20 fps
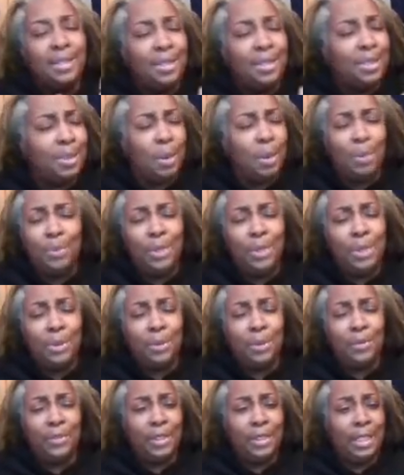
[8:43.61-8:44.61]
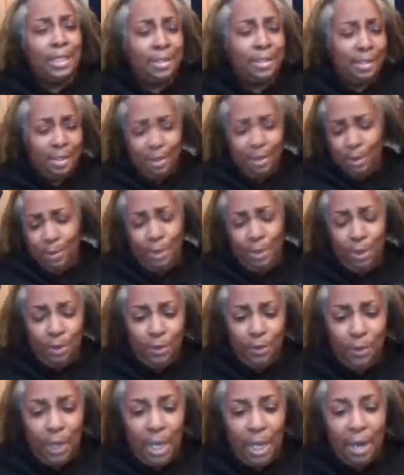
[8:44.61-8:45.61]
It's so beautiful. He's such
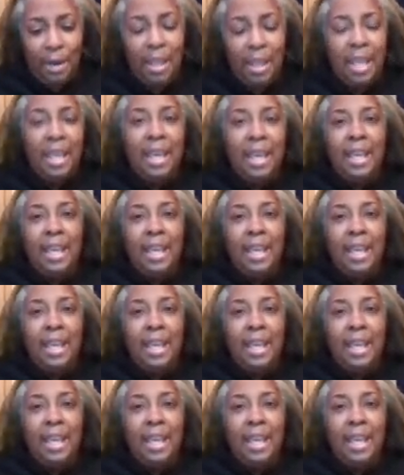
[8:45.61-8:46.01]
beautiful hair.